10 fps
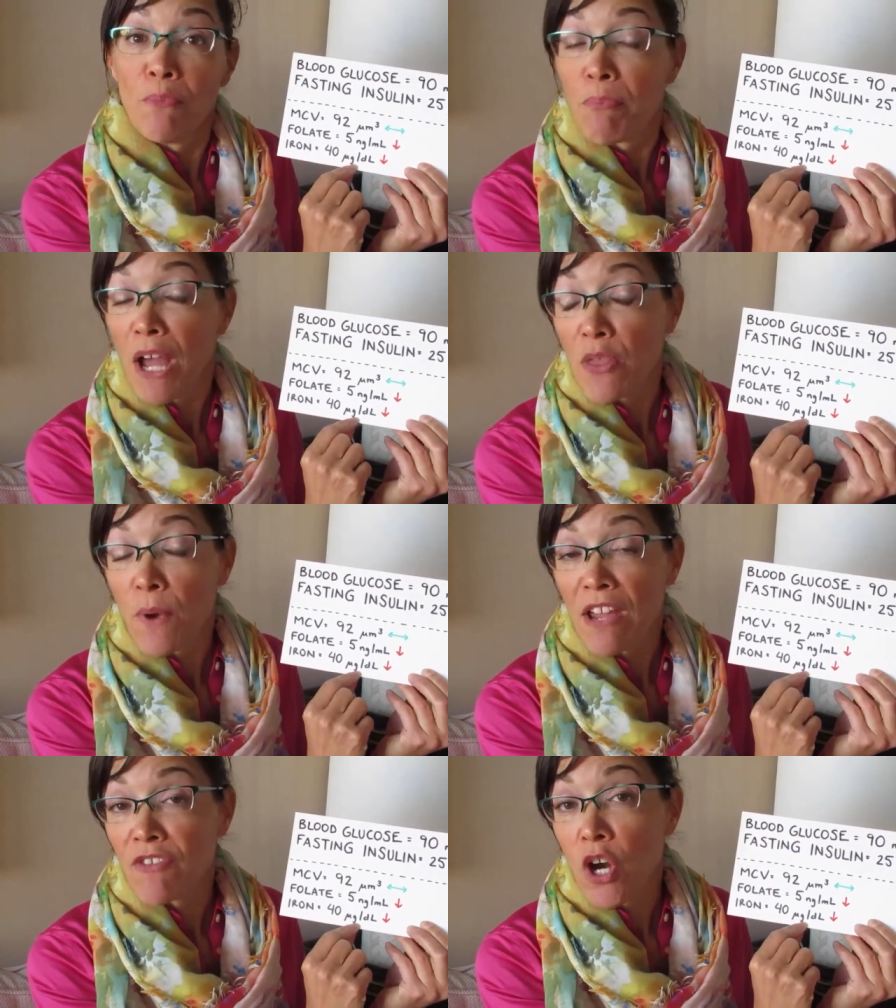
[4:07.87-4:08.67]
by the
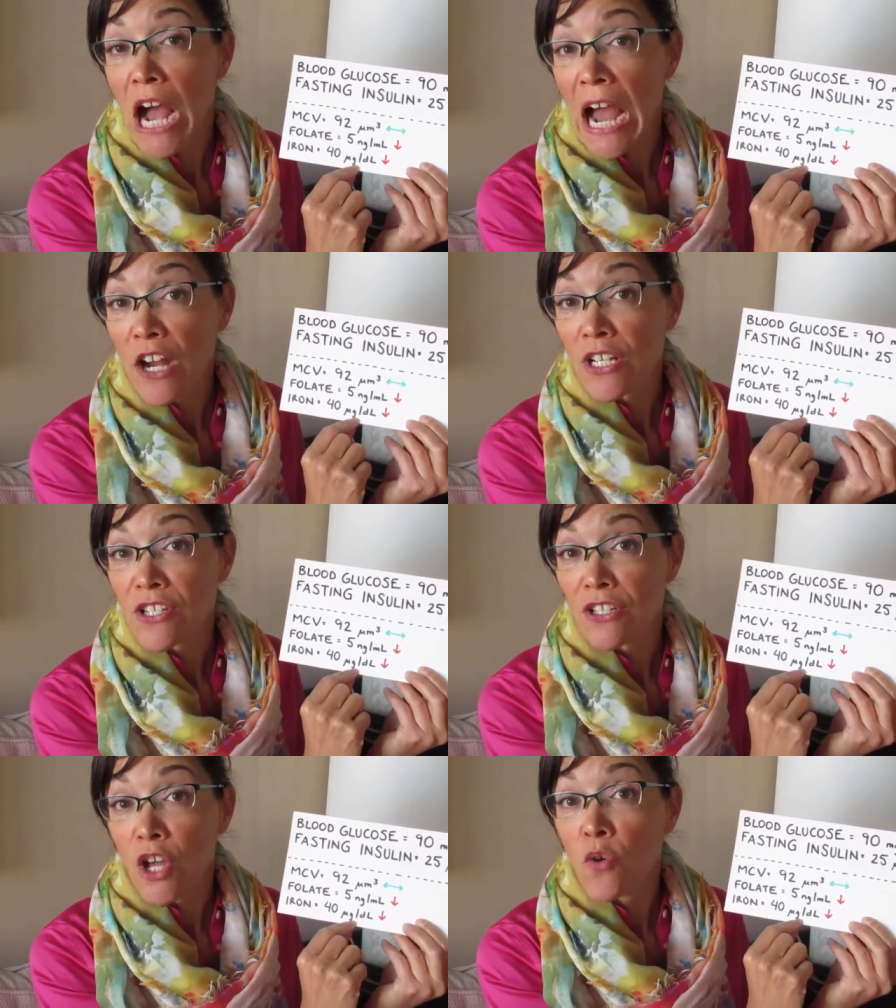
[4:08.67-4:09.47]
way, if your iron
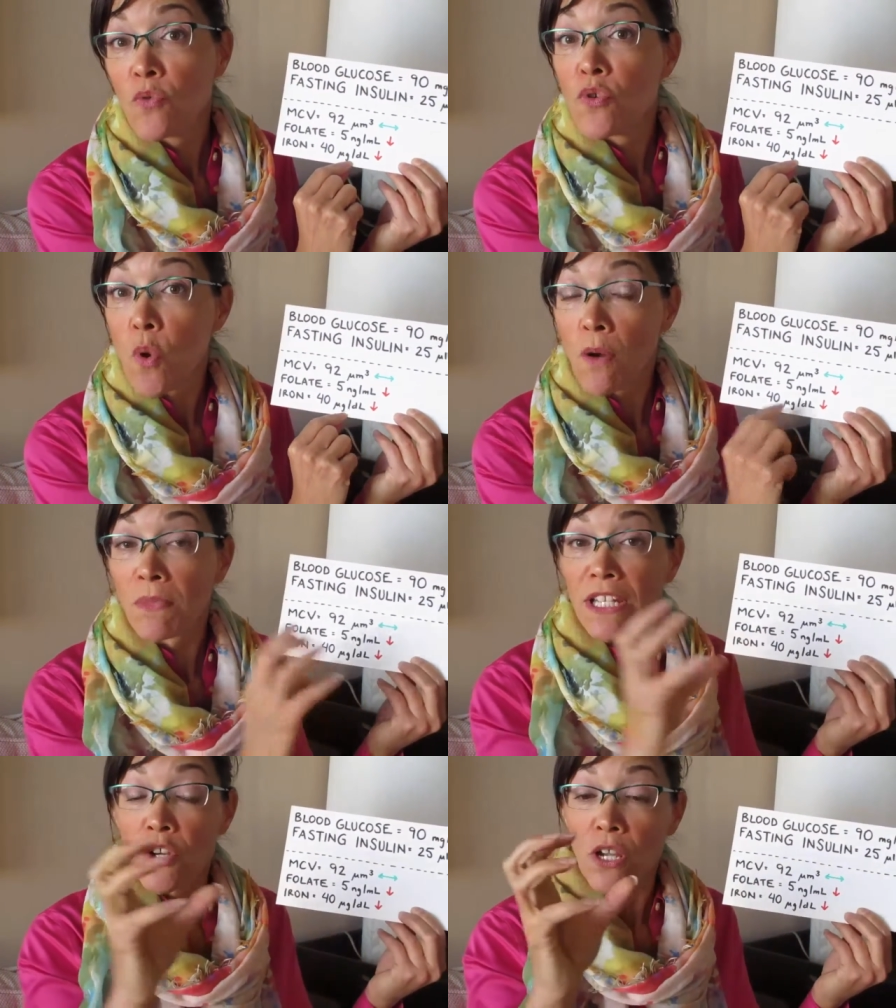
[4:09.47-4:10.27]
is low,
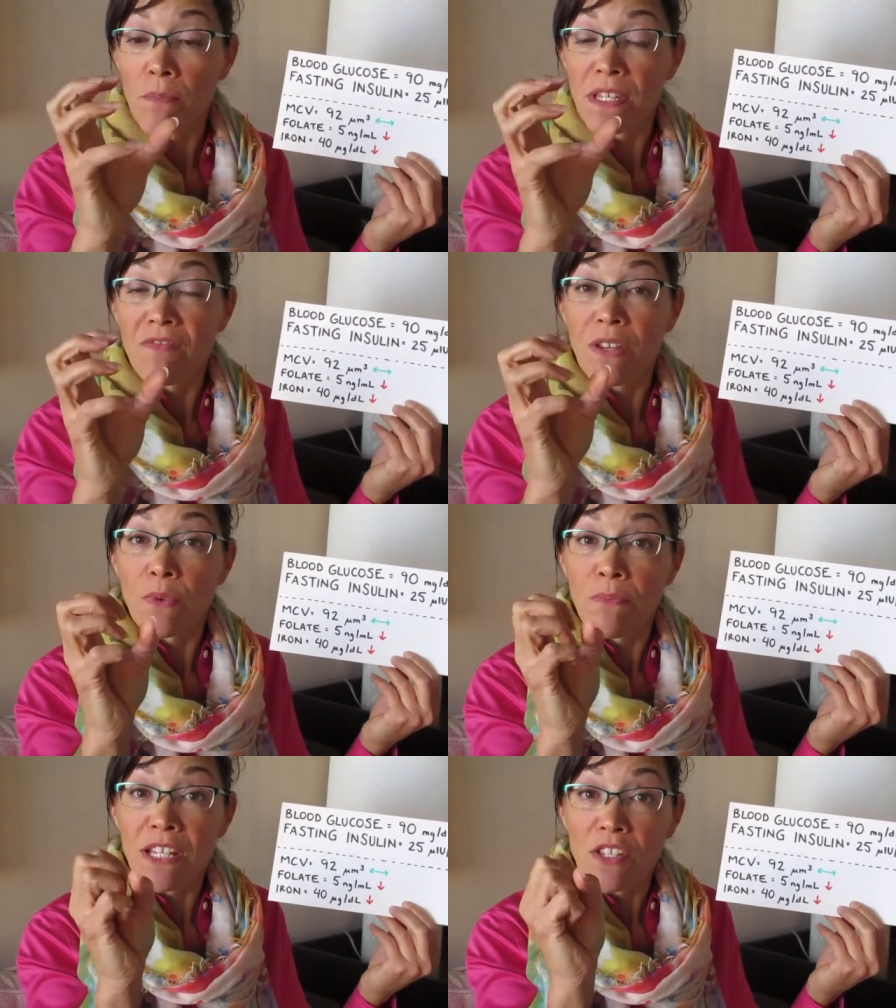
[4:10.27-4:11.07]
normally your MCV
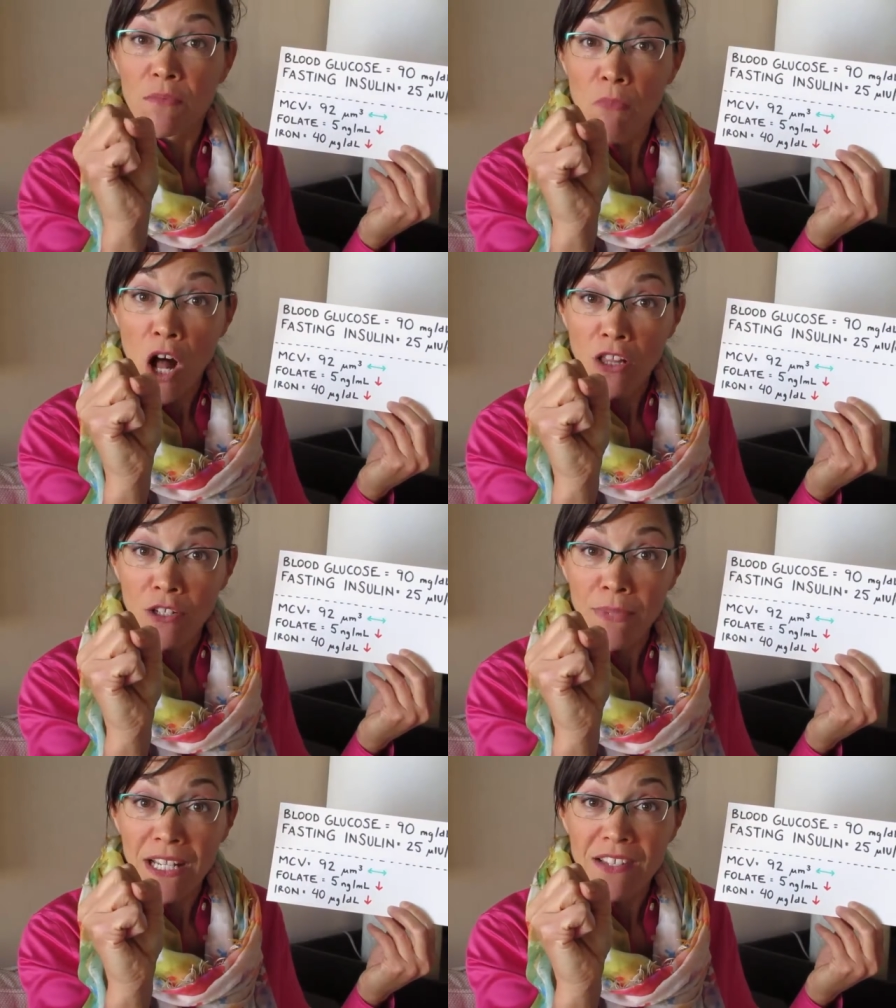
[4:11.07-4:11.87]
would be
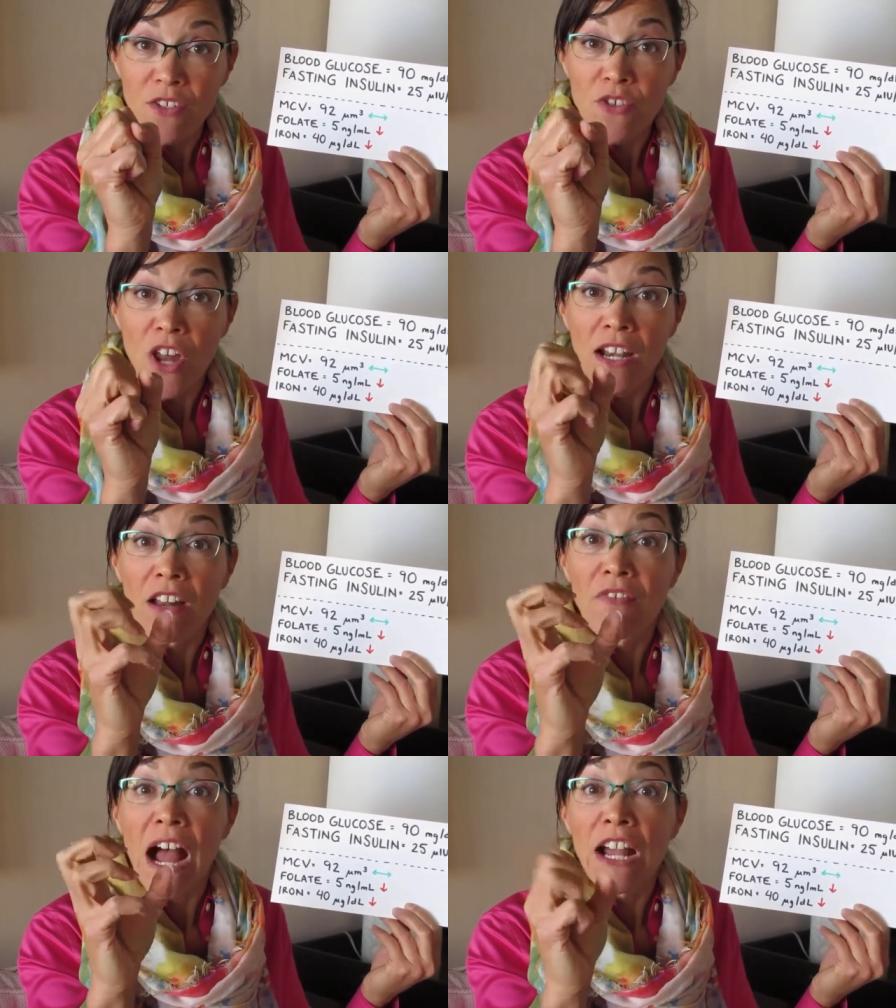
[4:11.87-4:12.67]
smaller because there's not
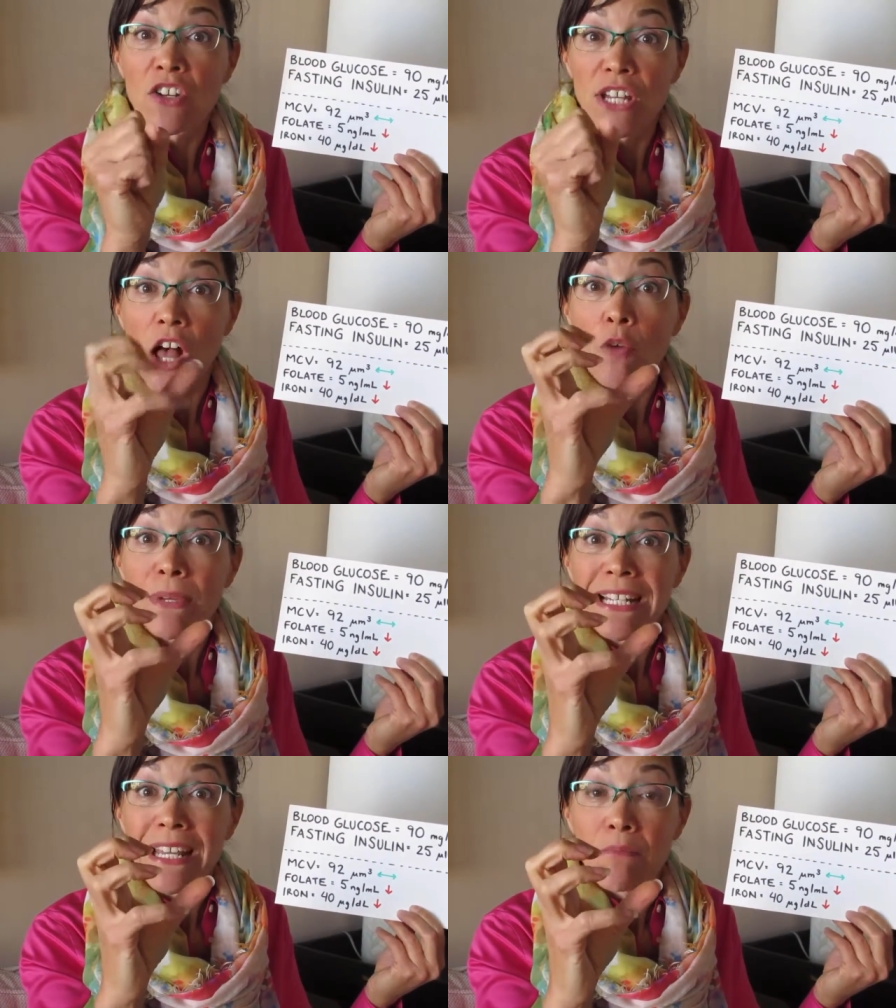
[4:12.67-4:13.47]
enough iron to help
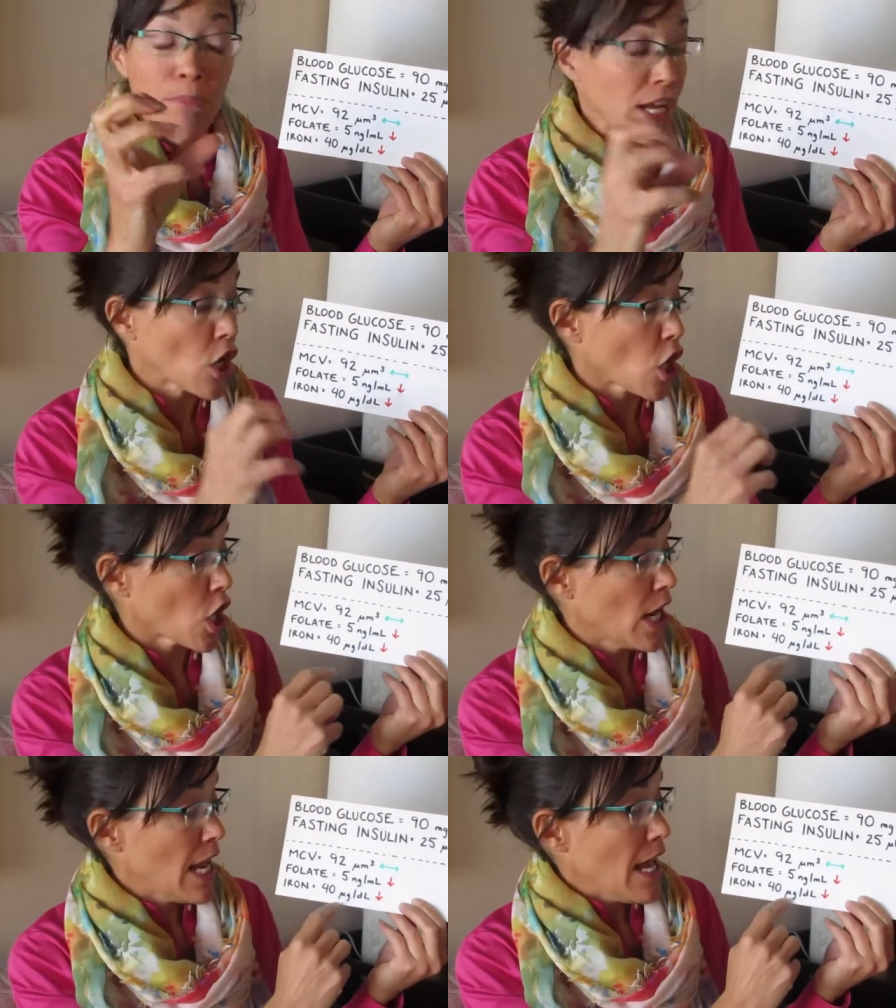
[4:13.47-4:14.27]
it get bigger.